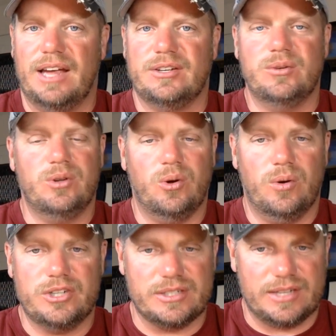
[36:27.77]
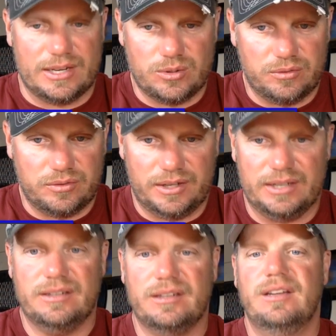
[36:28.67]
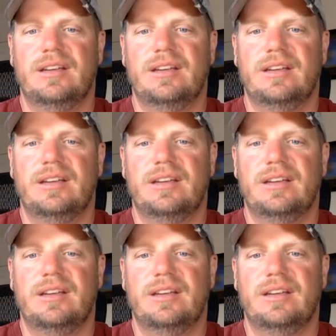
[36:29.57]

I do know her. She's a high school friend,